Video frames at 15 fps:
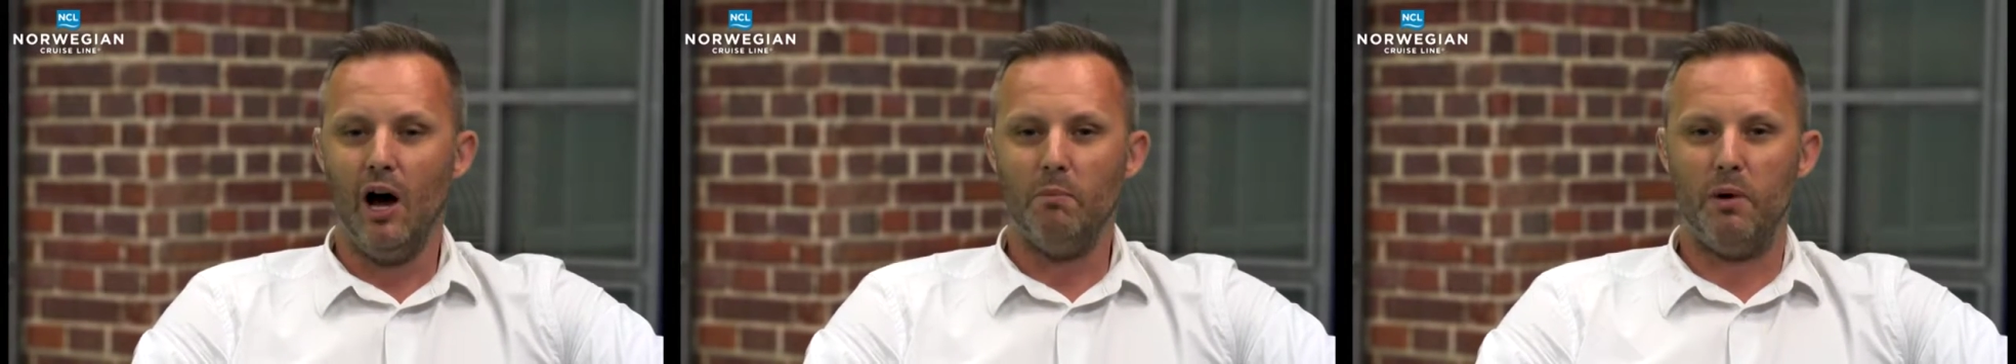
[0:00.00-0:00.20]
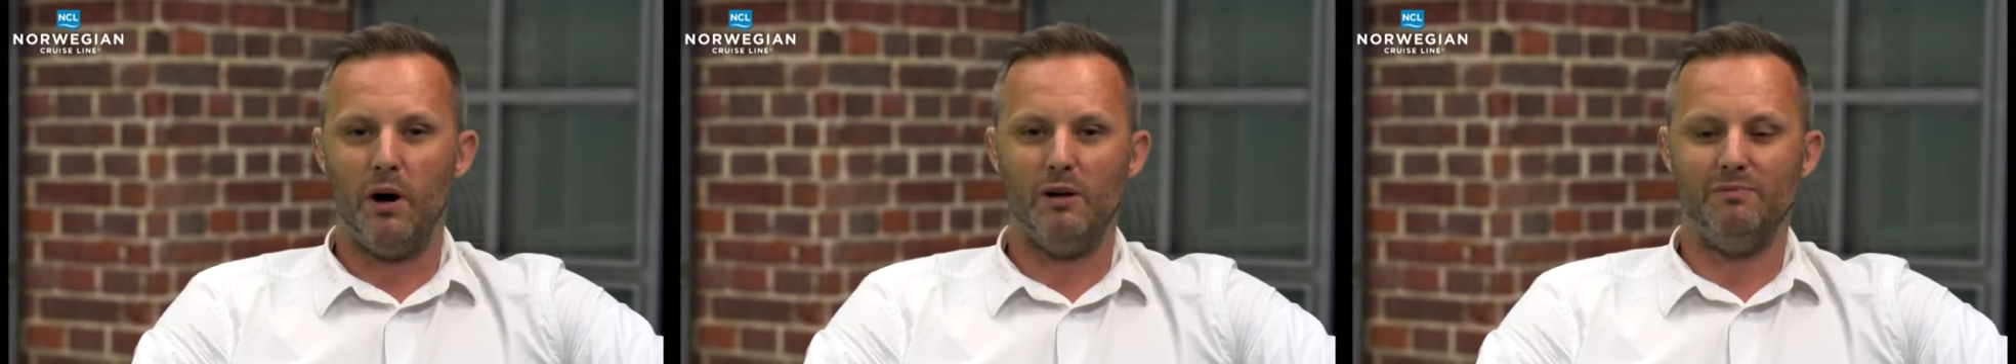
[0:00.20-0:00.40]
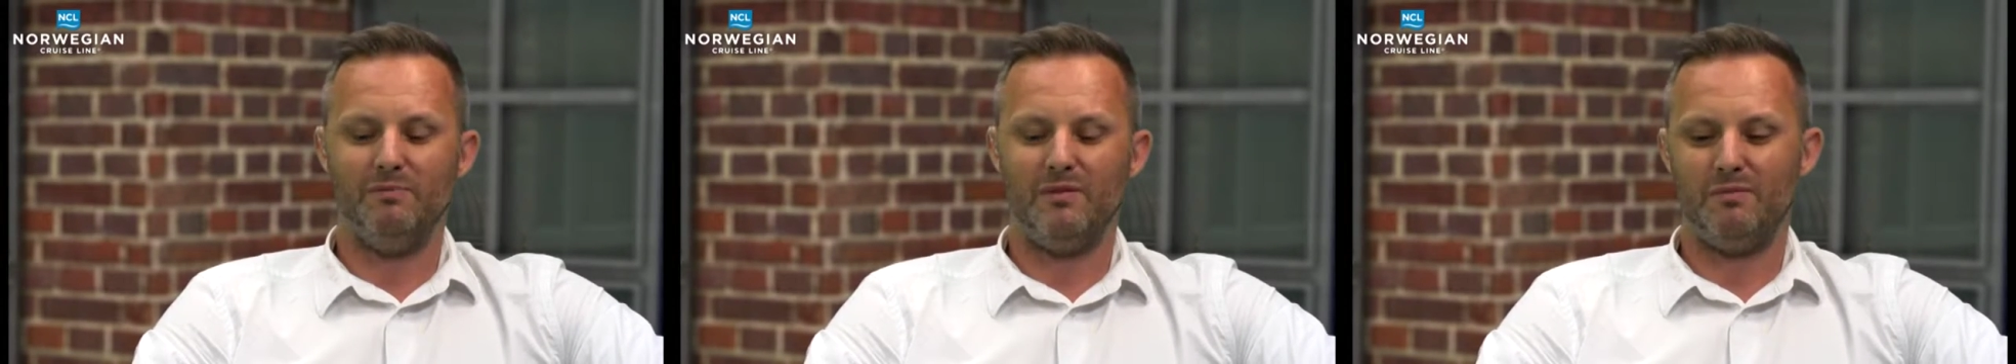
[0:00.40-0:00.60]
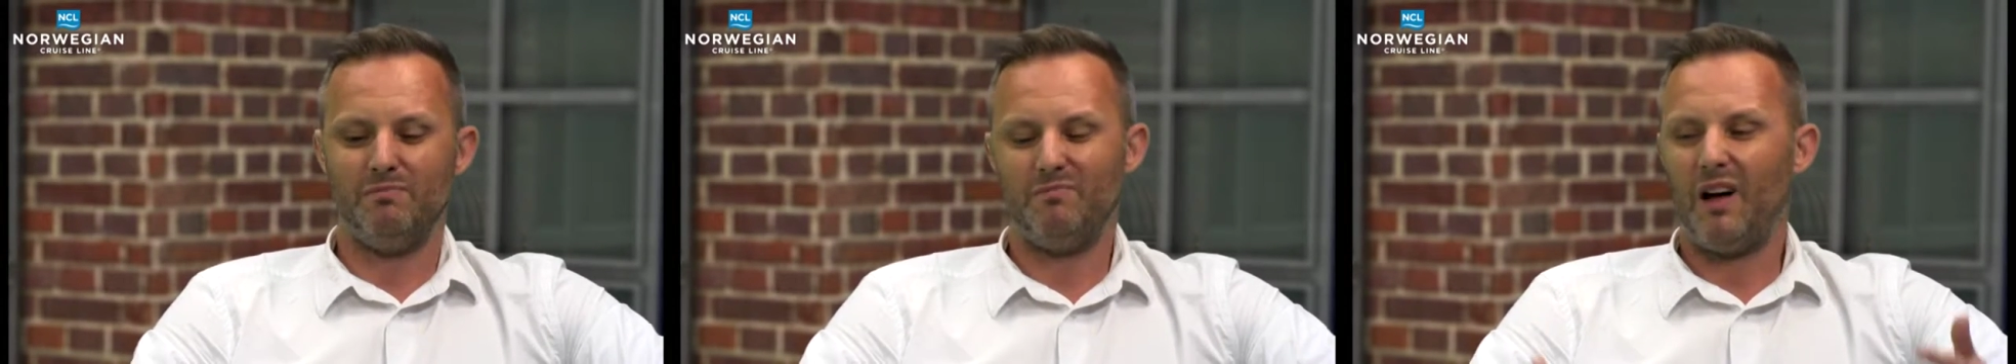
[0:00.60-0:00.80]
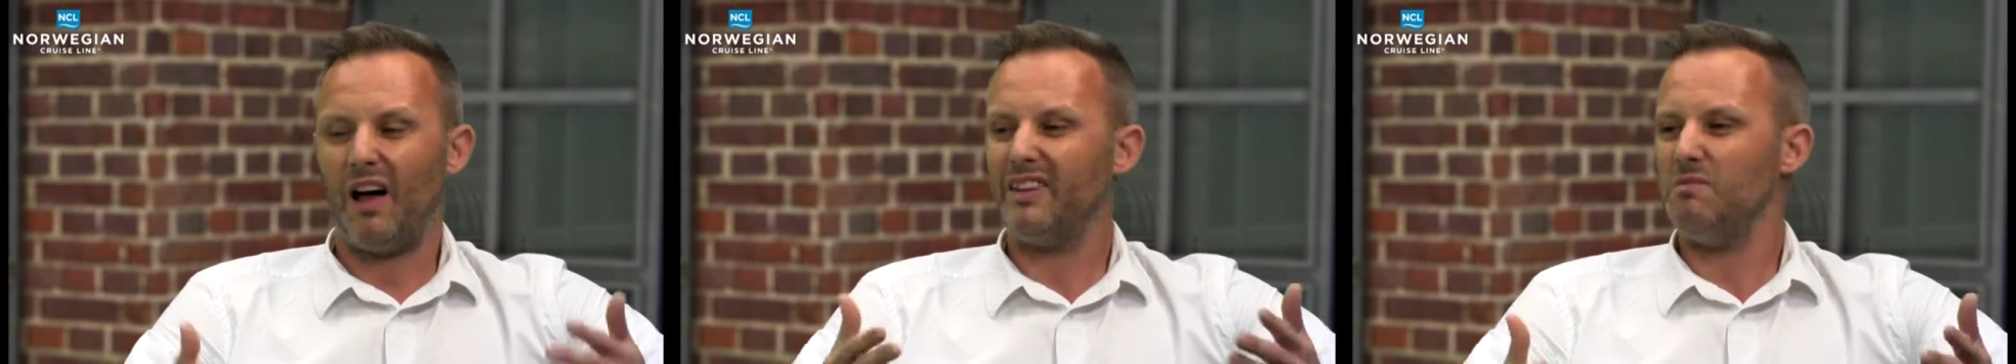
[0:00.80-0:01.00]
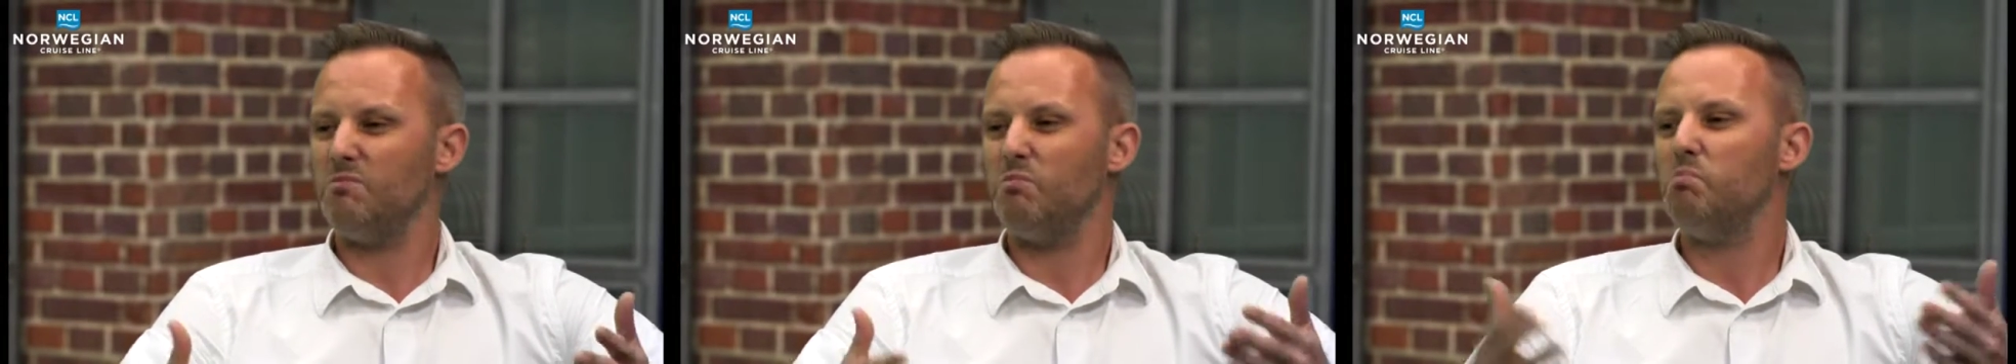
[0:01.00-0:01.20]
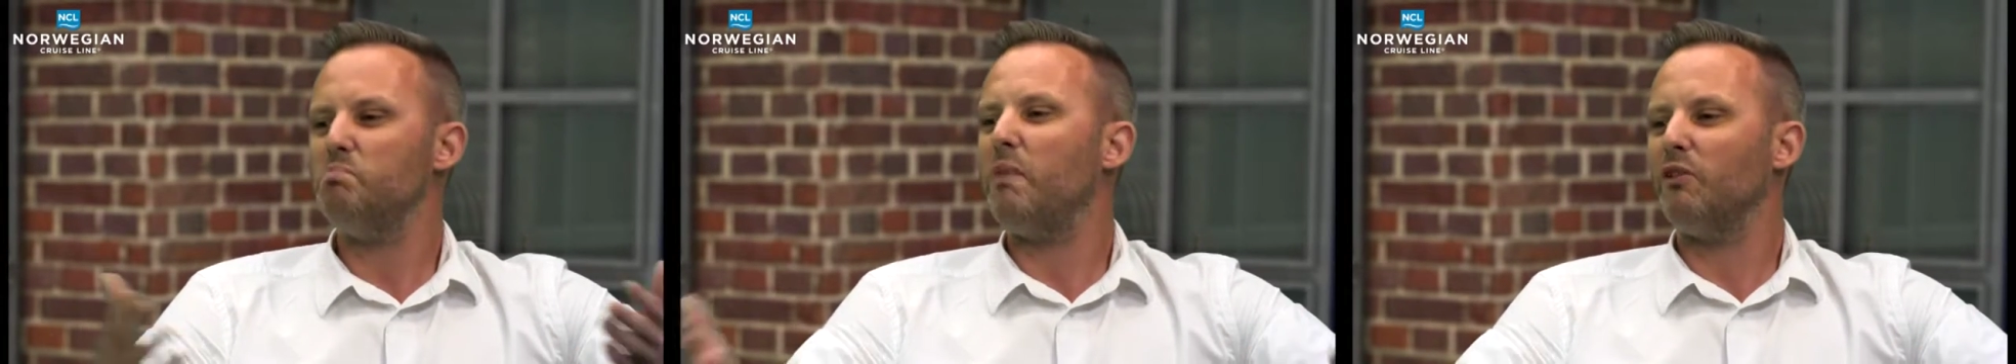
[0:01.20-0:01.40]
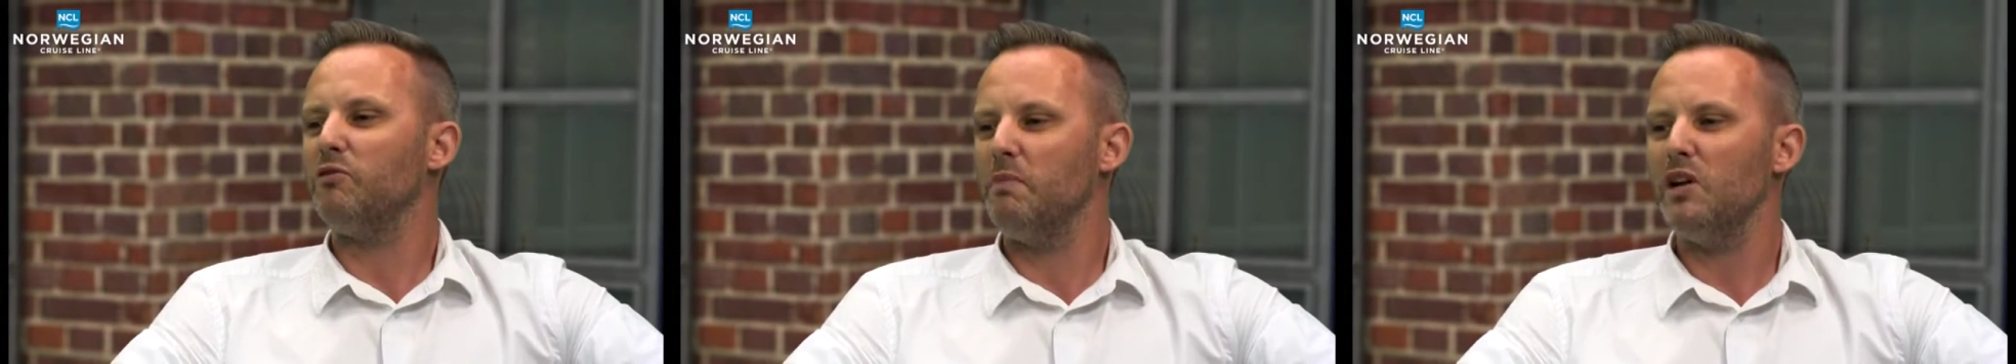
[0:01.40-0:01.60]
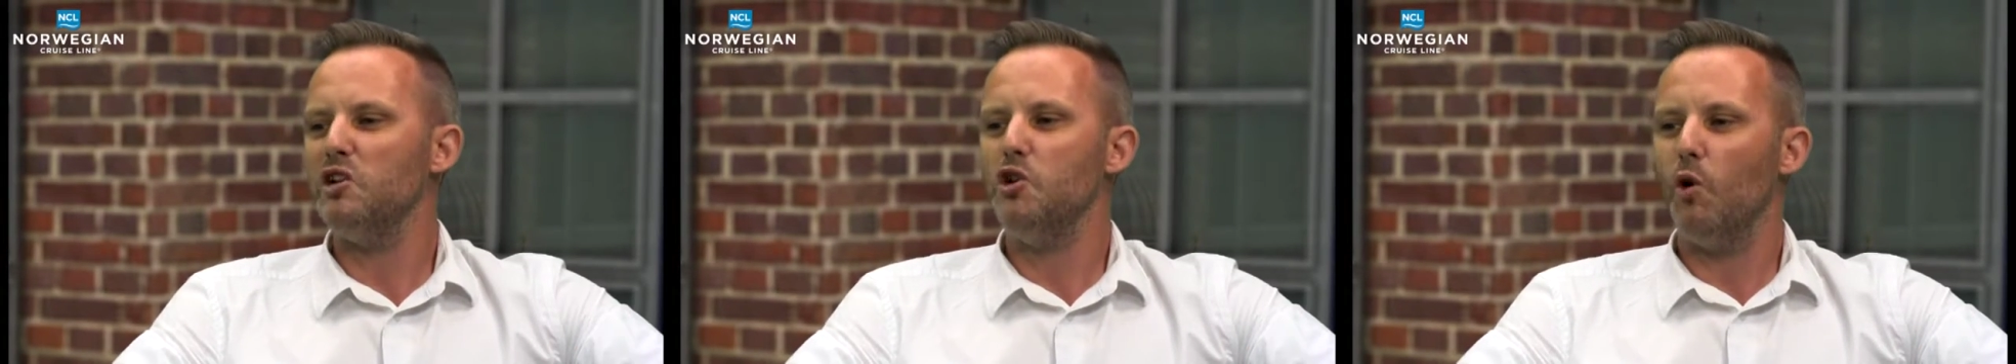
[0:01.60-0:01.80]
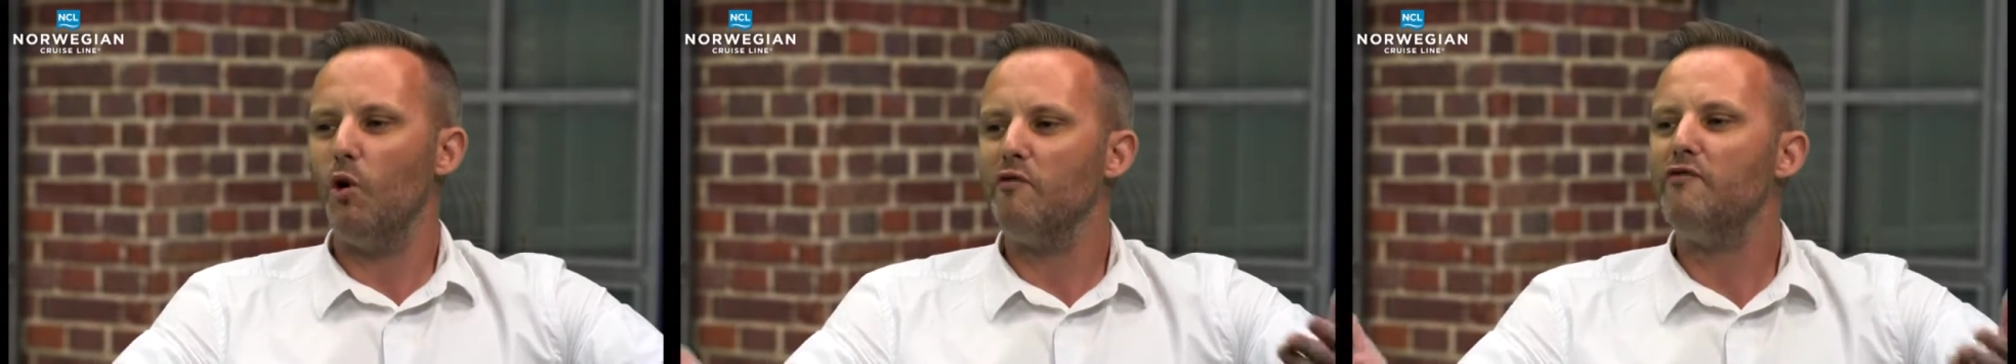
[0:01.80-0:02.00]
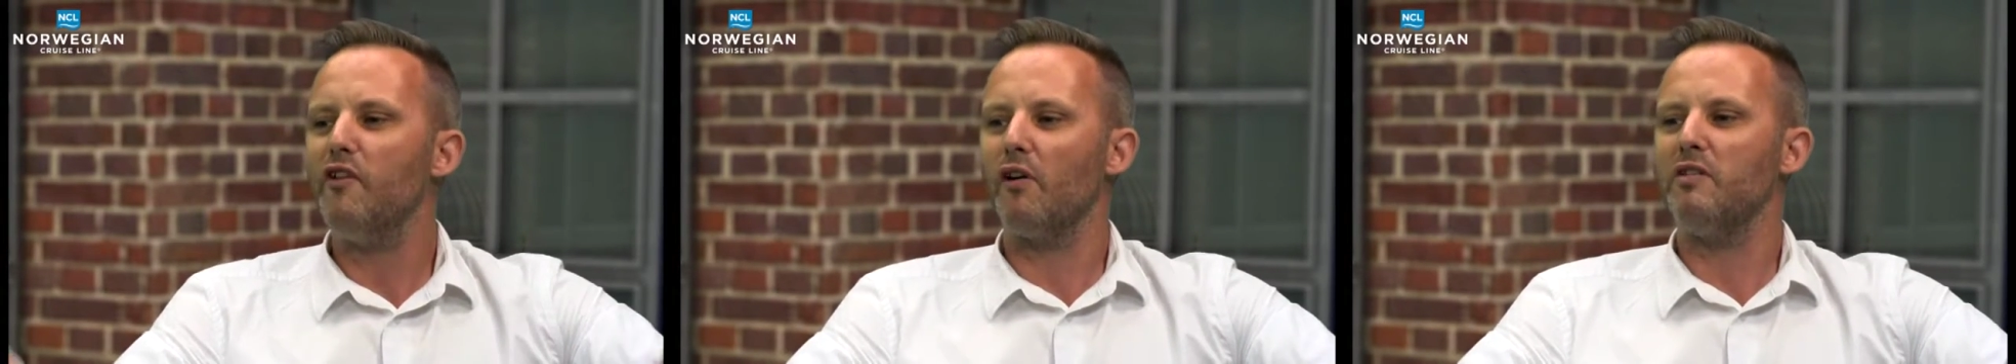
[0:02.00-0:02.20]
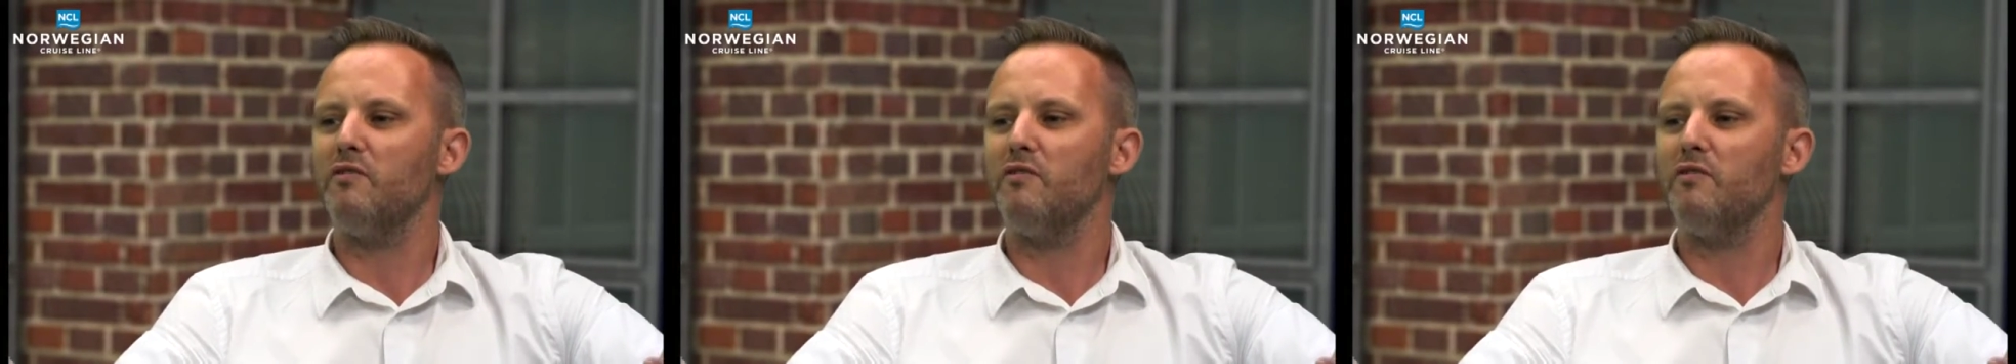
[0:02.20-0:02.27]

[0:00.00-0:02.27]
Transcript: But I think both me and you are very,